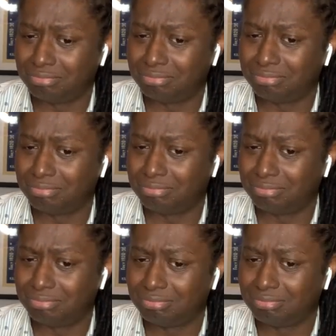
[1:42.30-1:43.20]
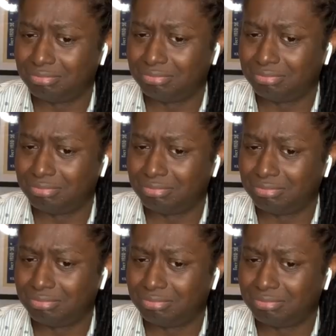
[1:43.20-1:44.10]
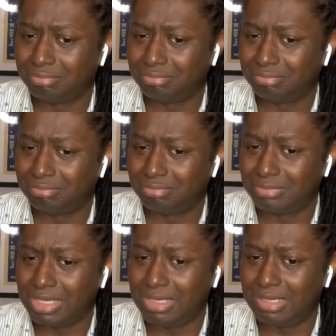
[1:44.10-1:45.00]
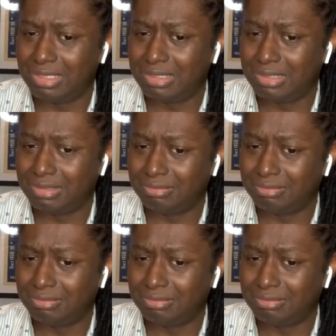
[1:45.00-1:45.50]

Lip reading: No words are spoken by the person on screen.